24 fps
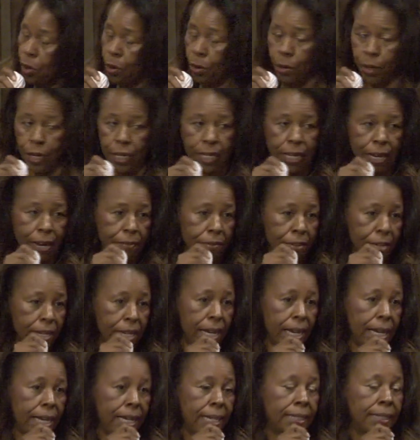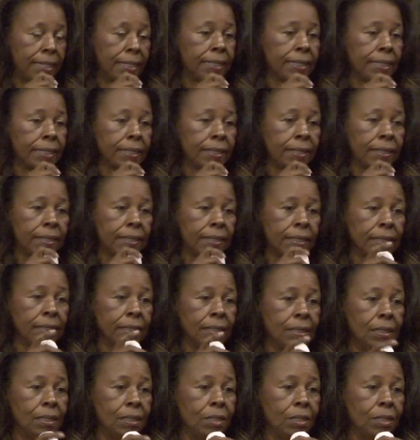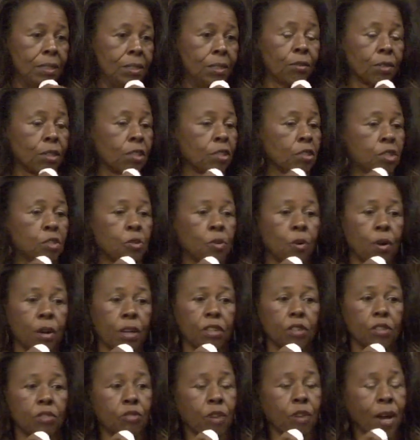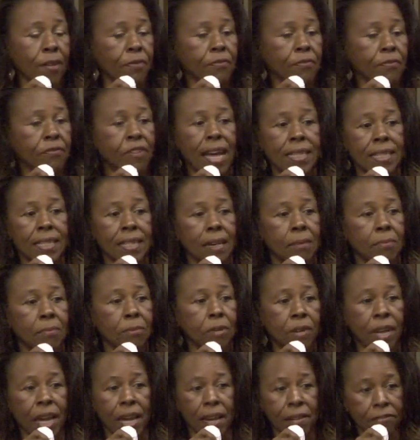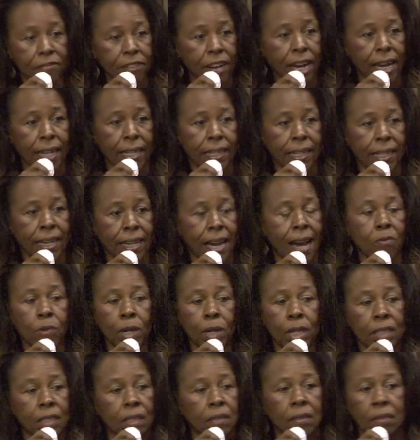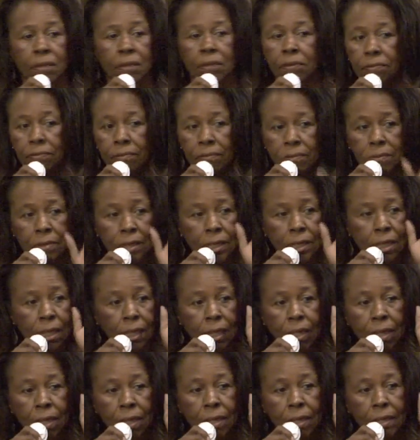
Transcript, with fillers: The world is turning every day. You go to the store, you try to find something, you can't find it. I went to